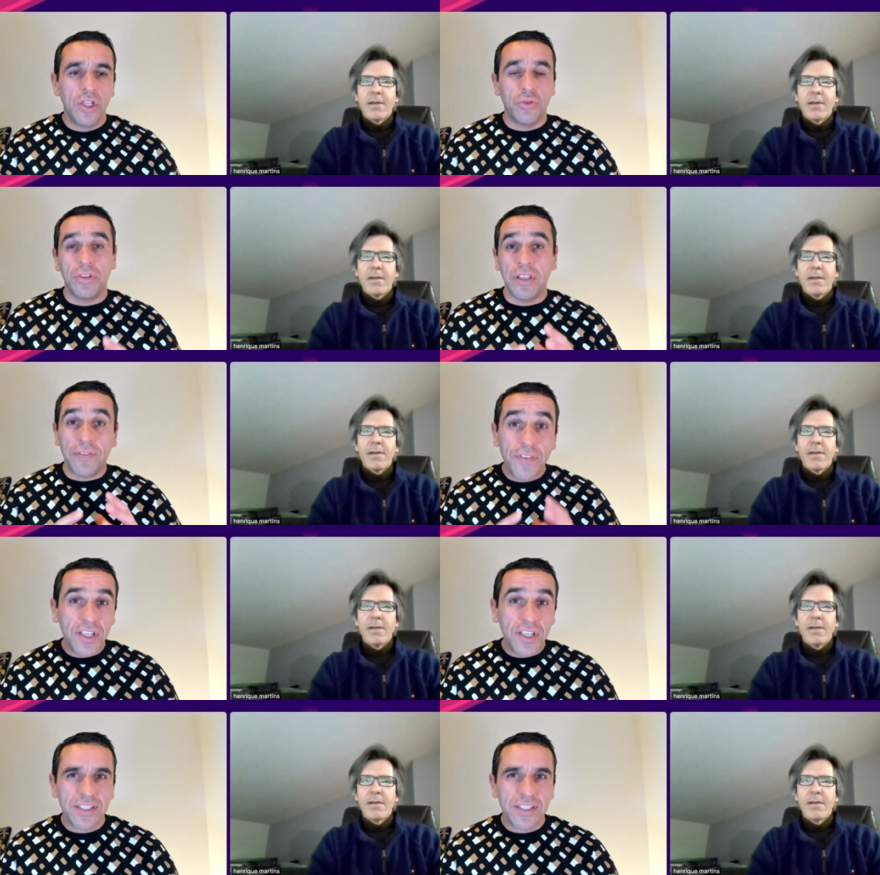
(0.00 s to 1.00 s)
Speaker 1: to the
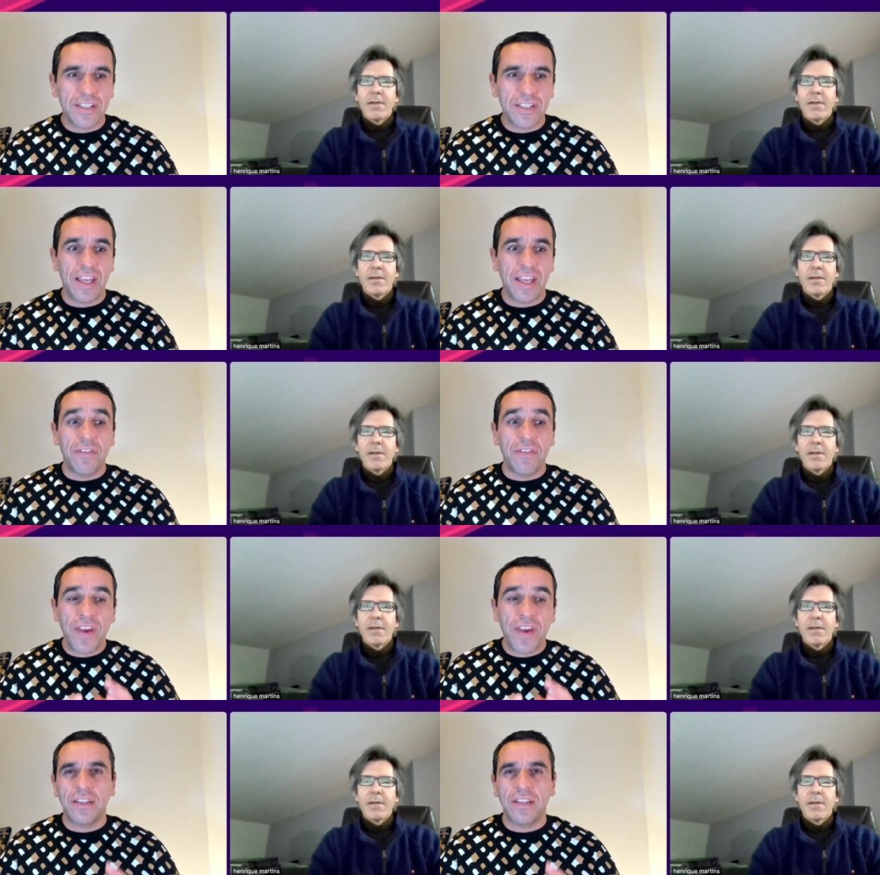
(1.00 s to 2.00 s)
efficiency and
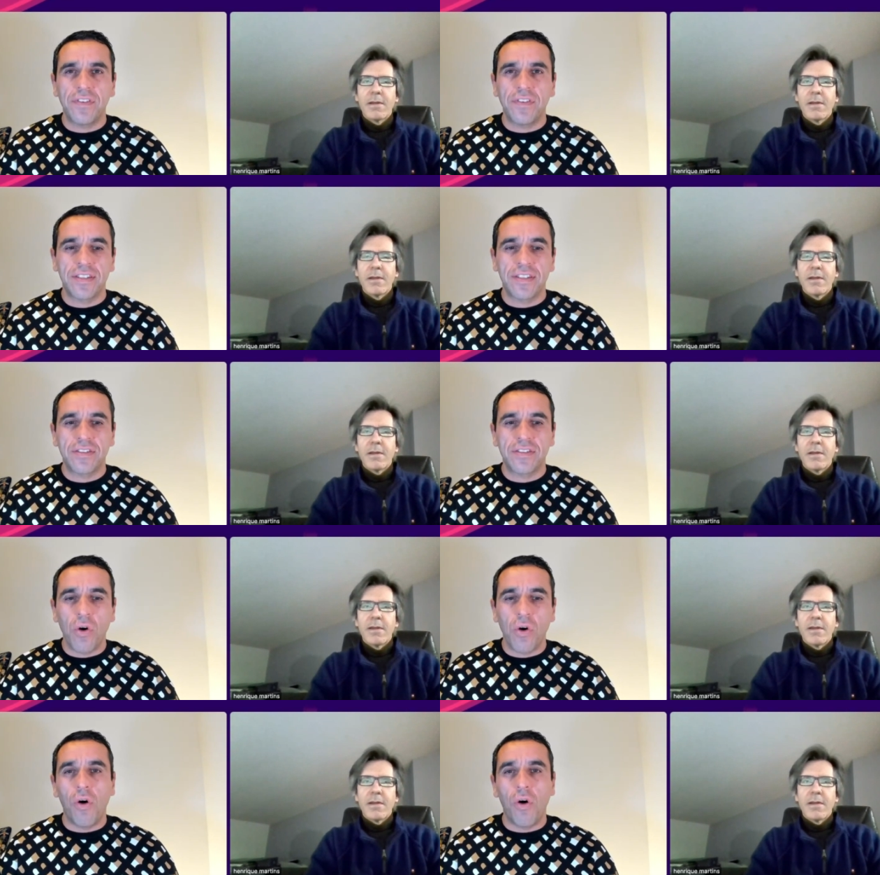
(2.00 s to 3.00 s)
effectiveness
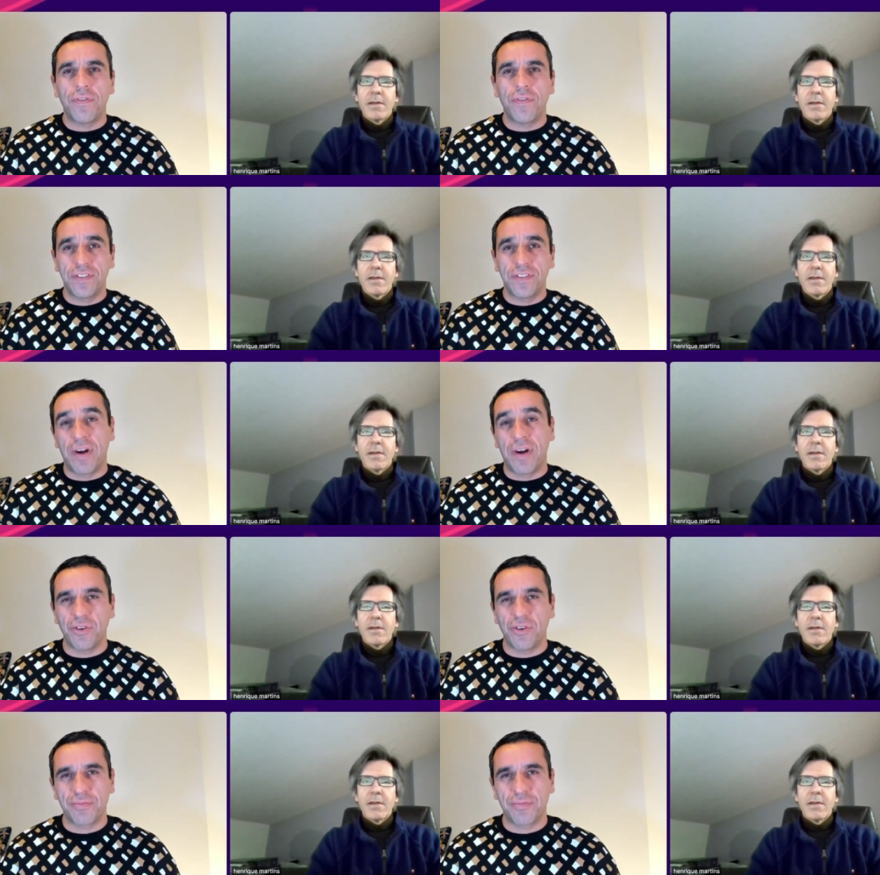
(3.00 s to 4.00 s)
of smart
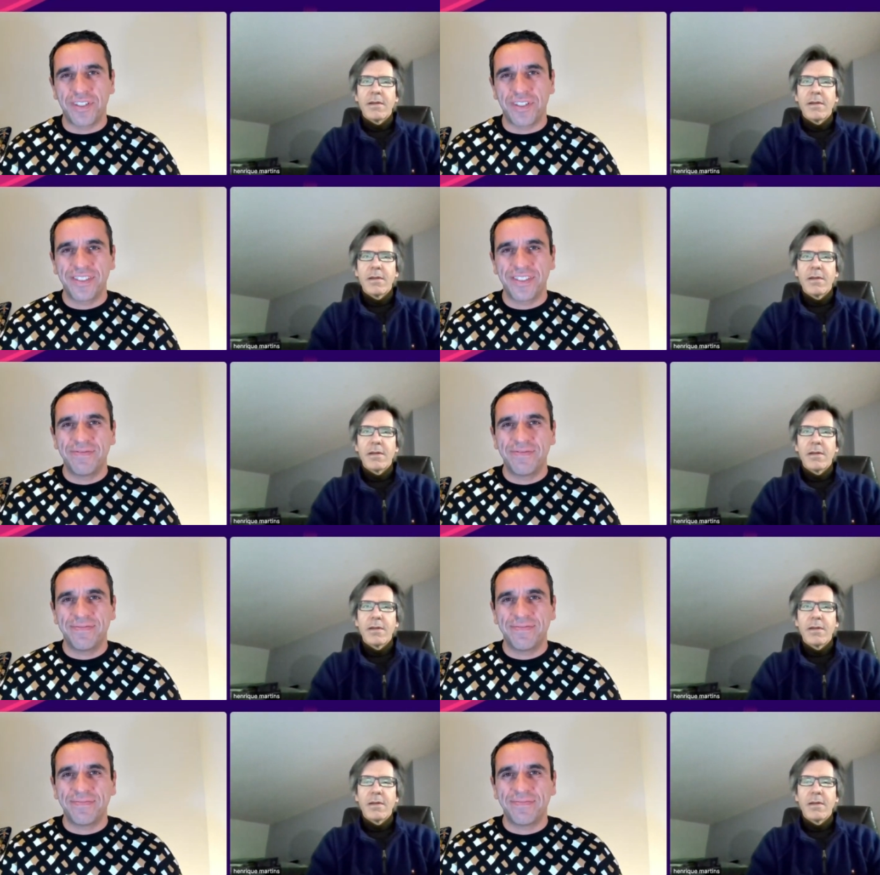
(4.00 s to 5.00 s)
hospitals?
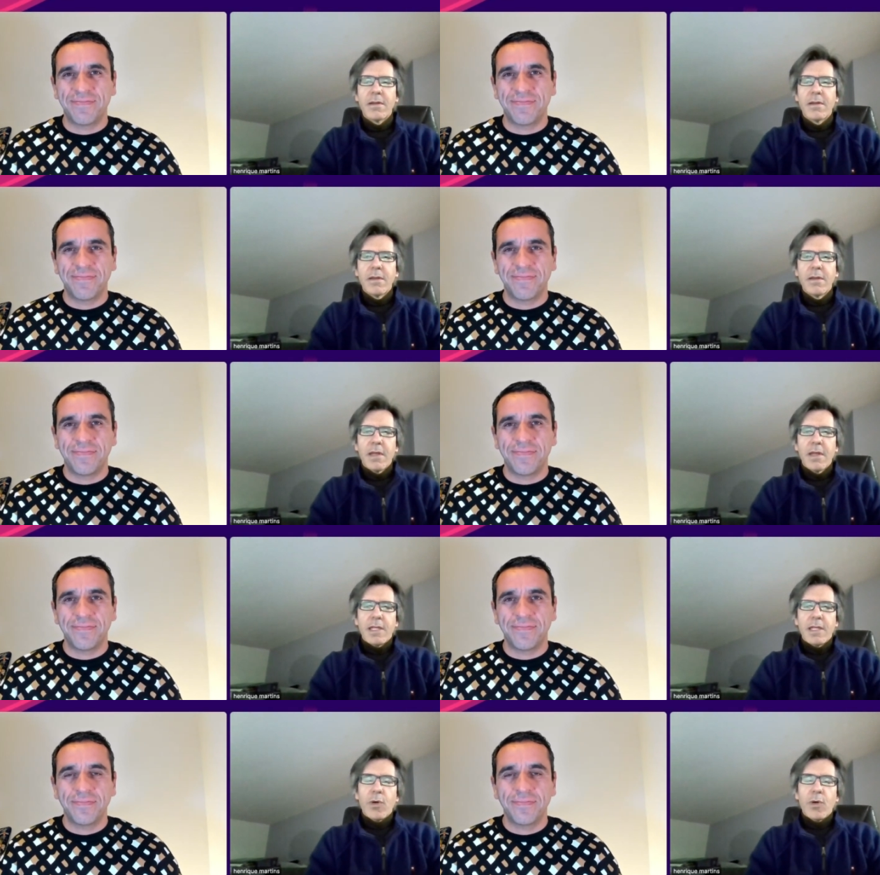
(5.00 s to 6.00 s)

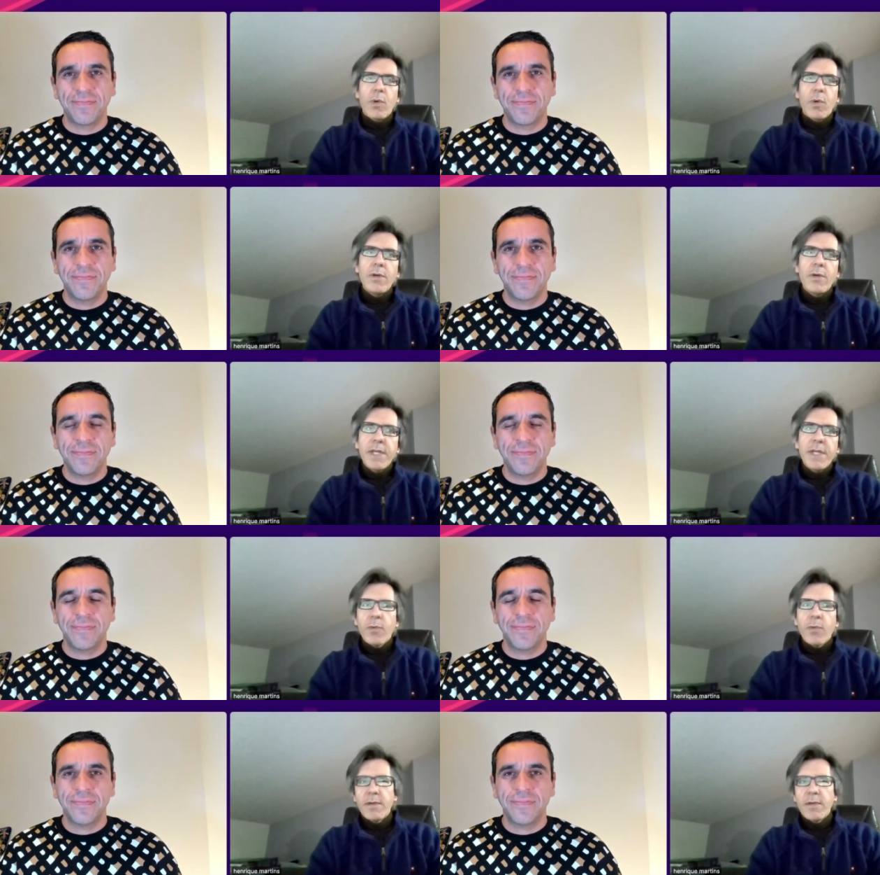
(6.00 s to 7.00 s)
Speaker 2: So one of
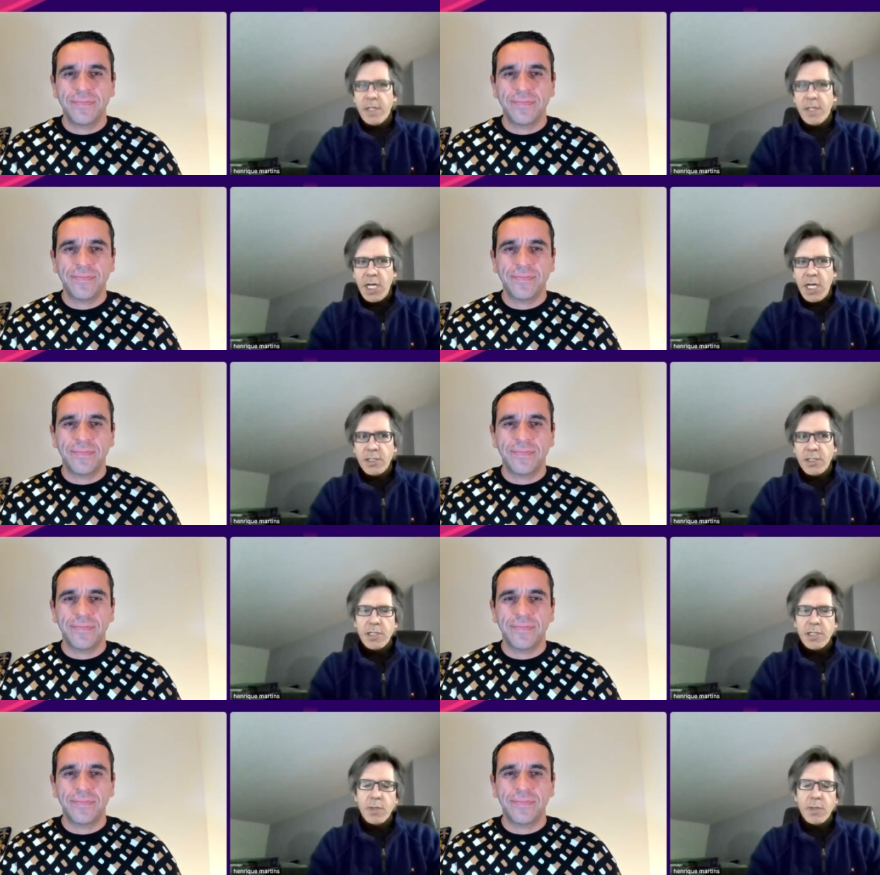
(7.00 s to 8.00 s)
the challenges,
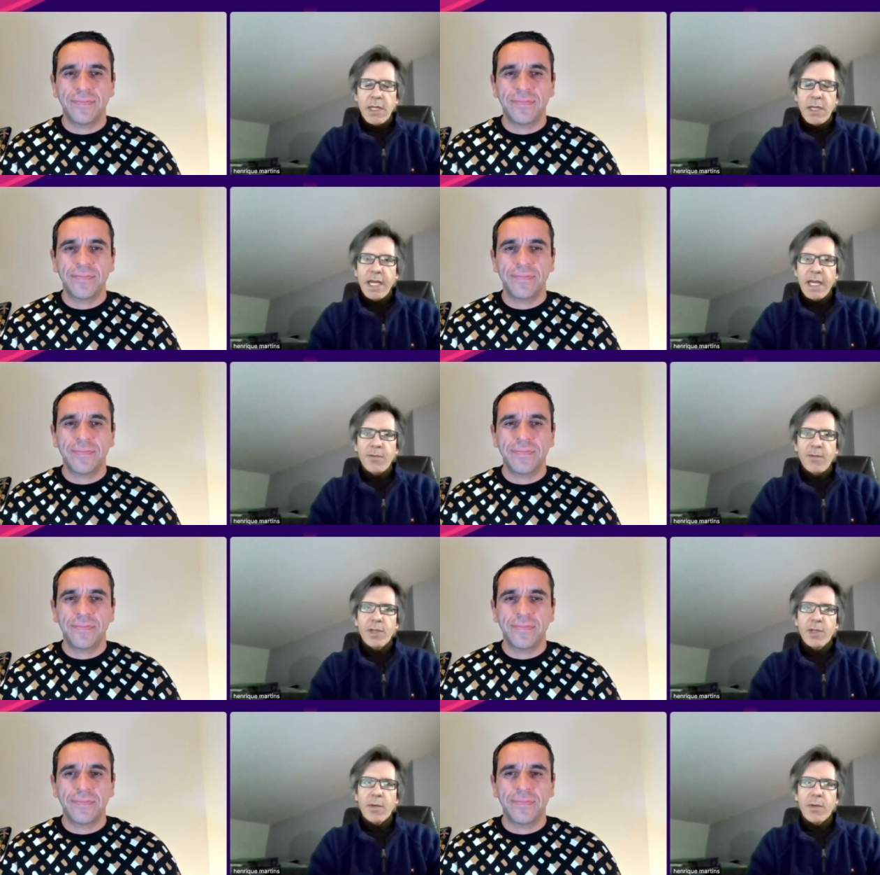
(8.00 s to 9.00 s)
really, thank you for the
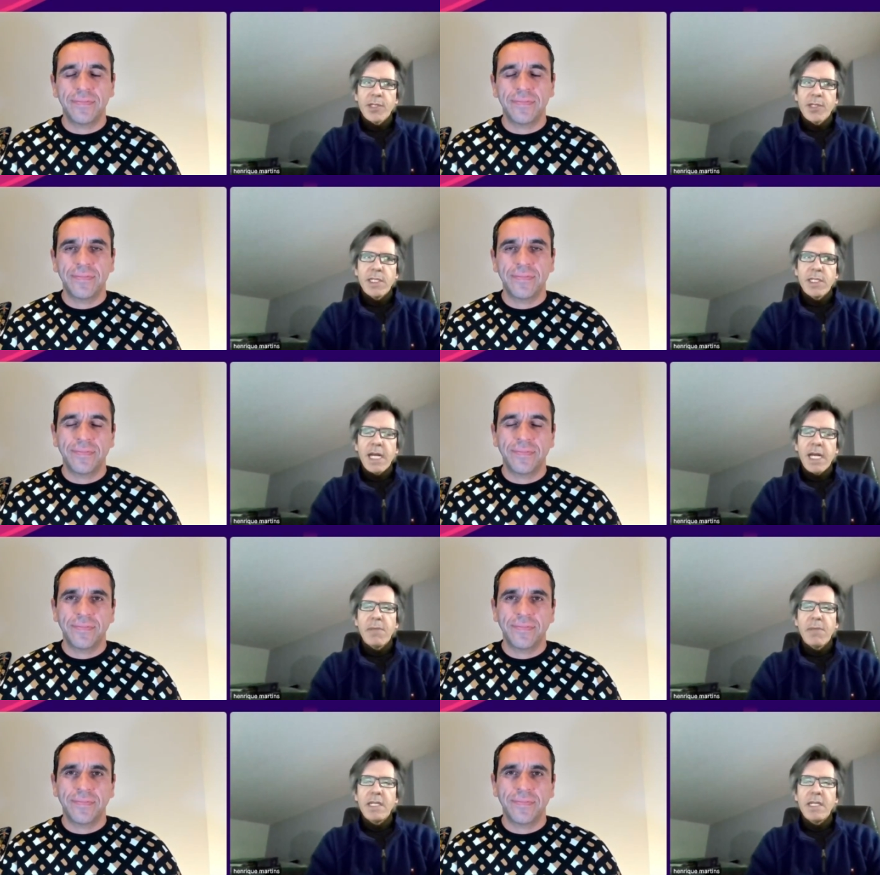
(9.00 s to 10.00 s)
question, is that many
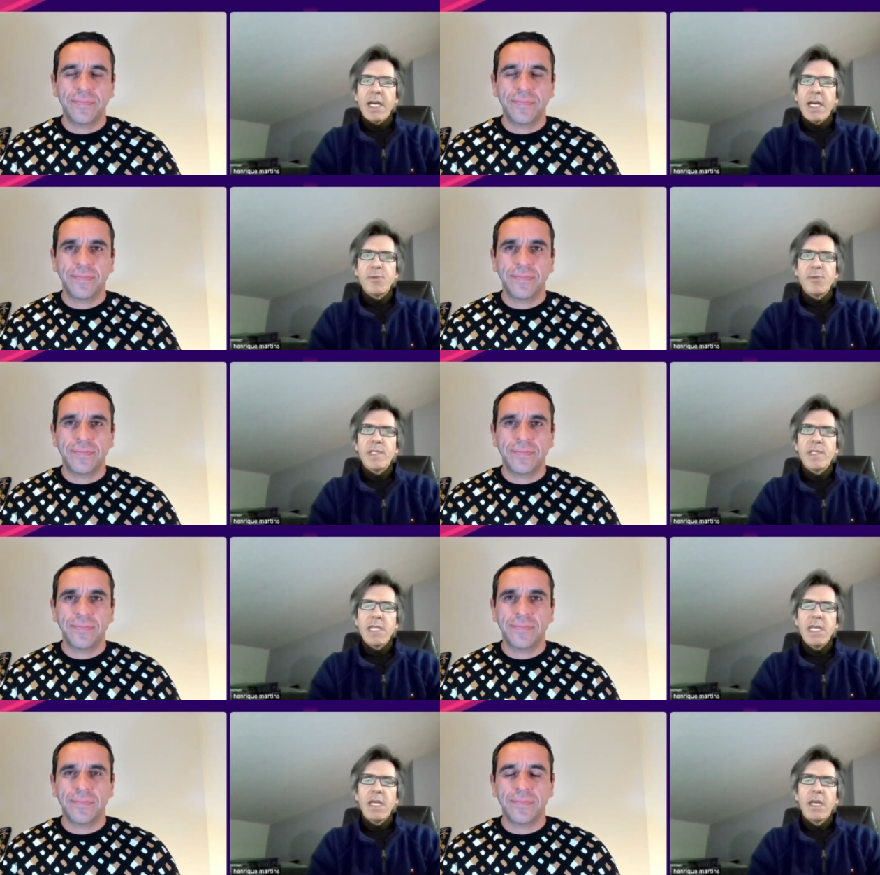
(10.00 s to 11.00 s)
times we
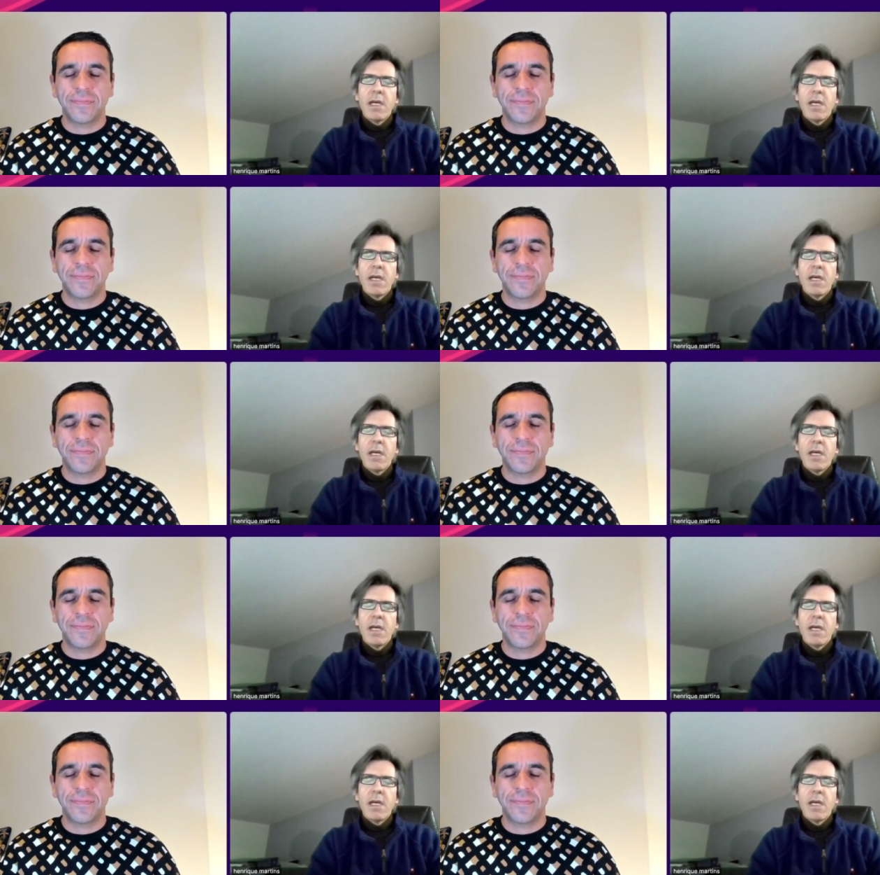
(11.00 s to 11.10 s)
see